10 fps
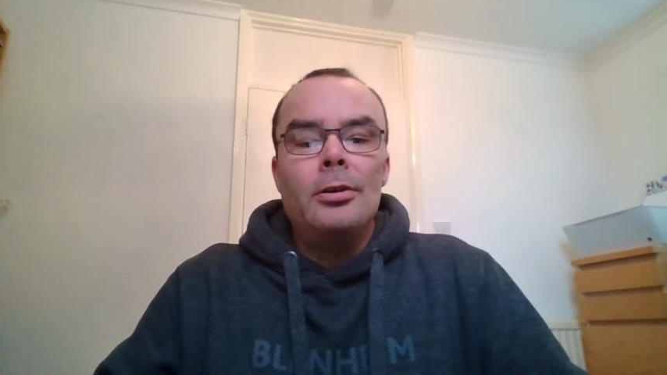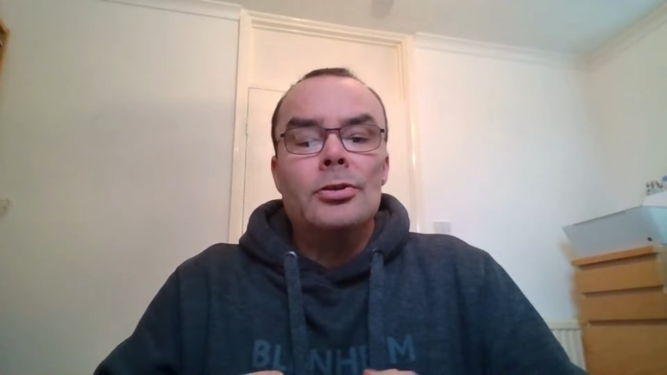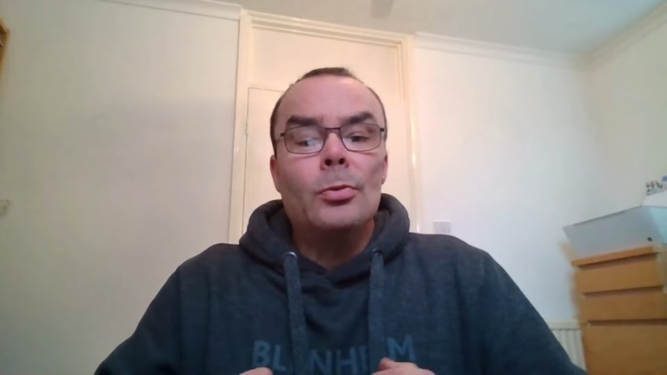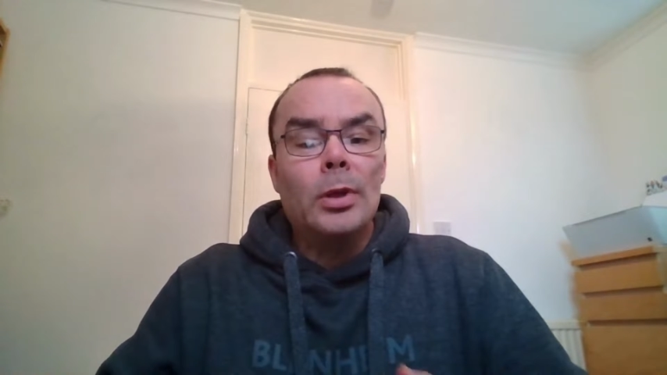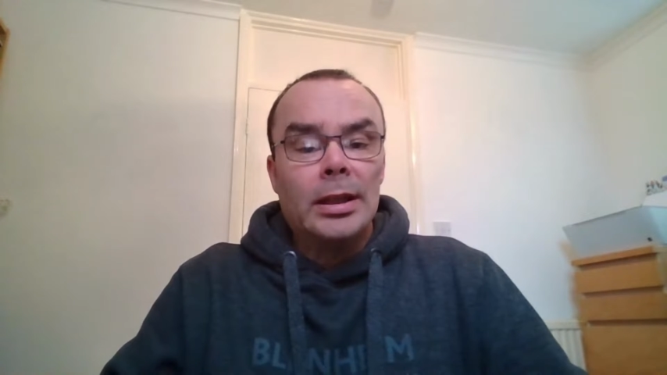
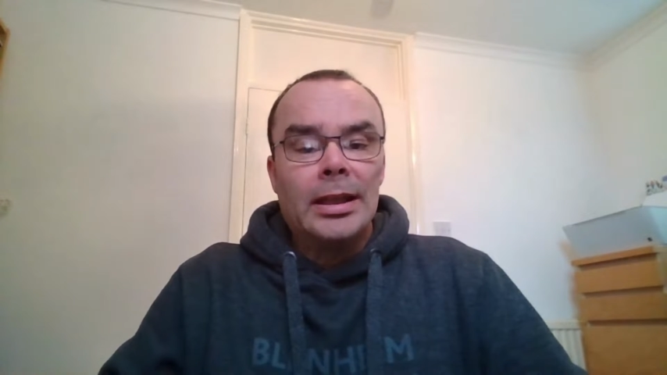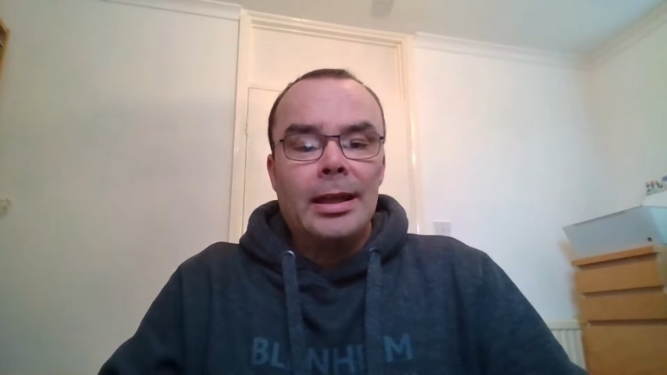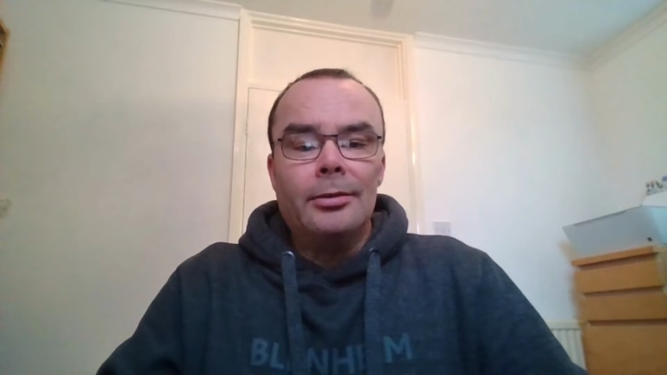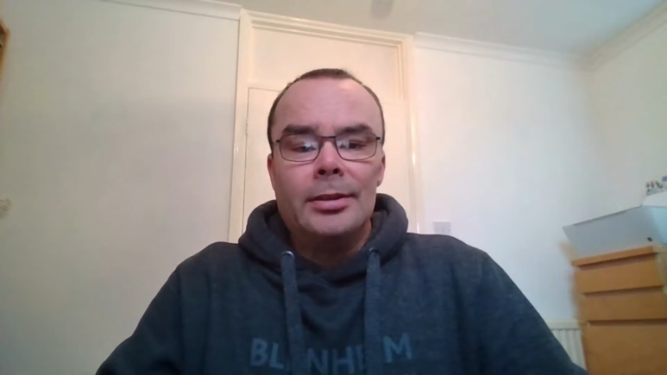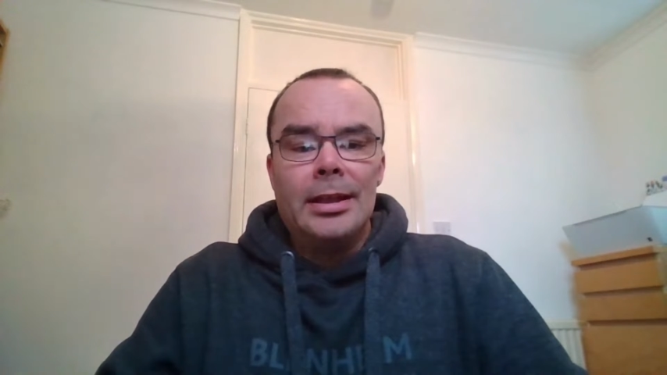So what
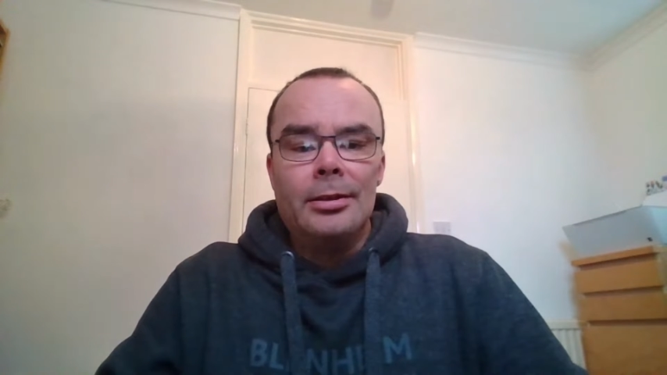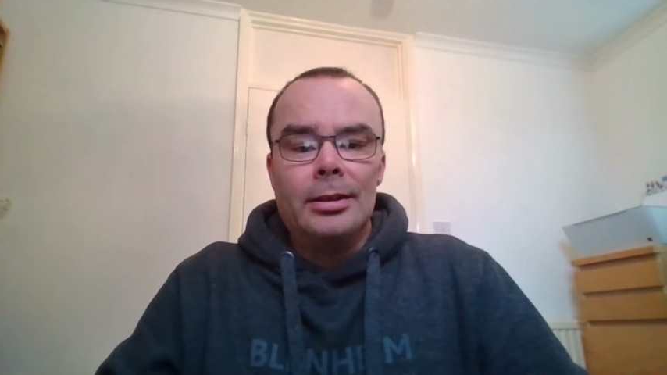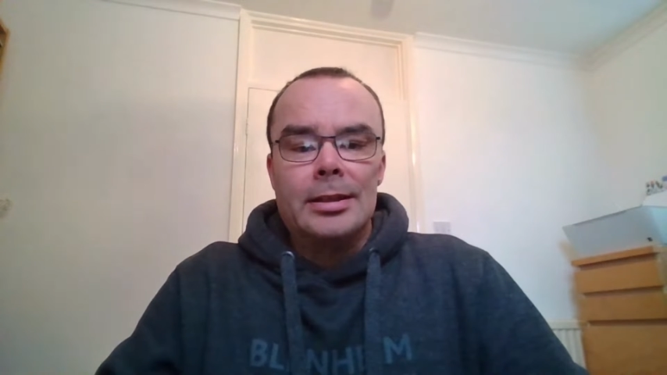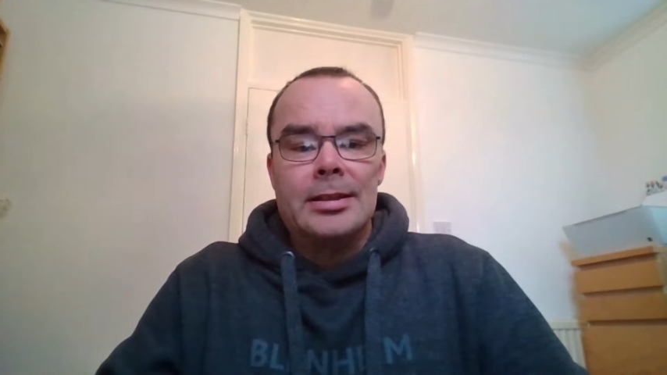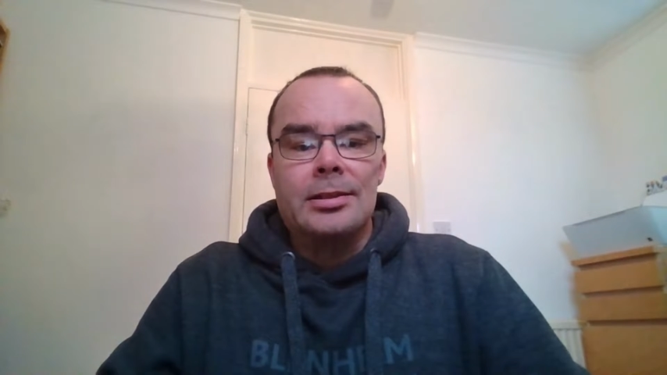I'd now
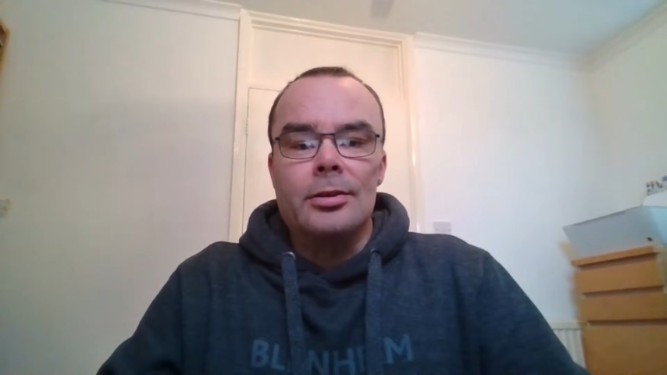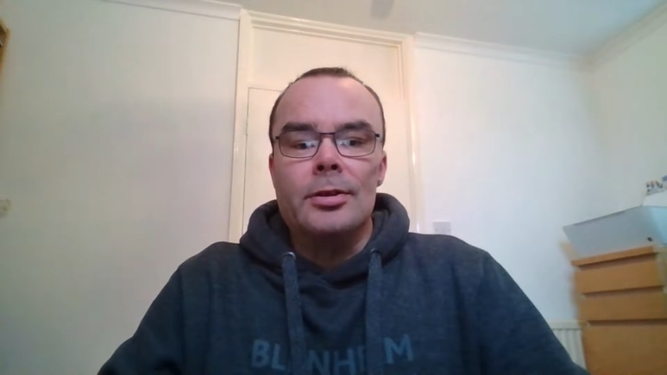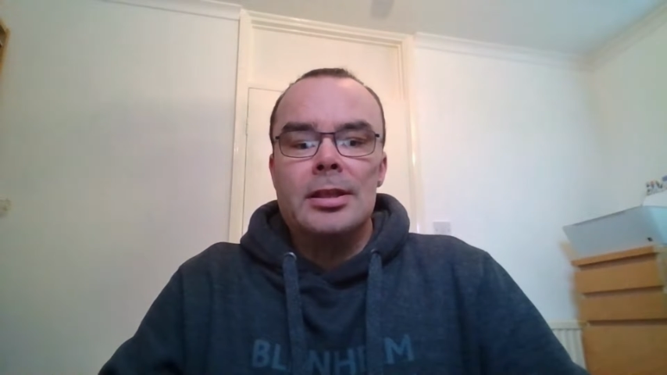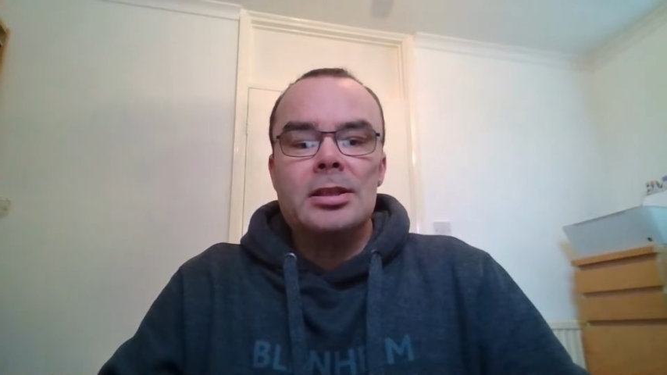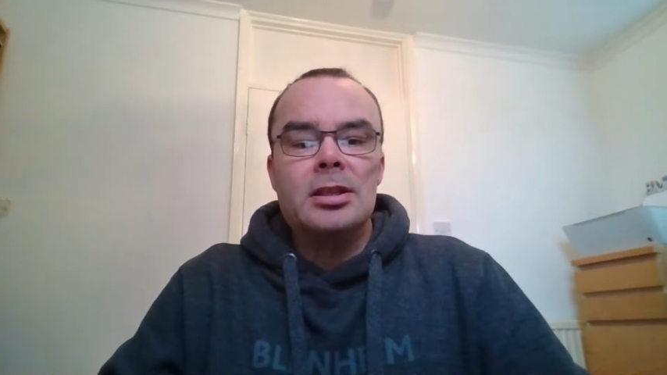like to do
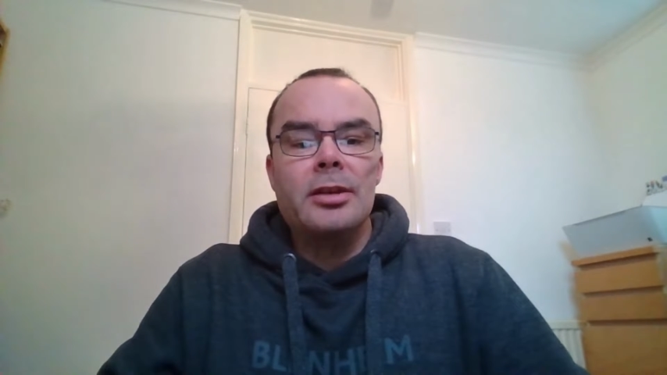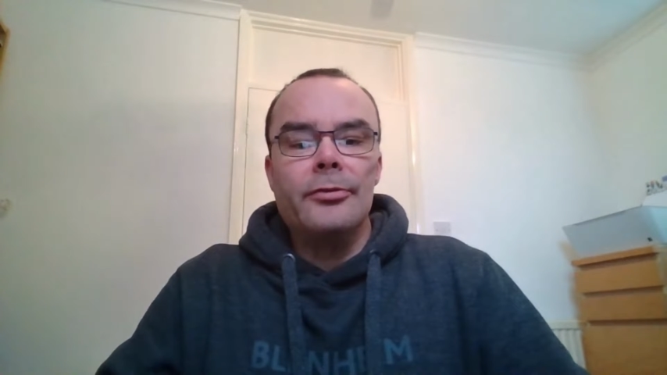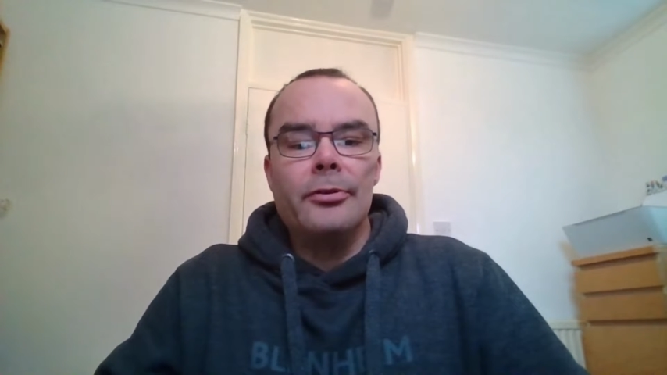is just give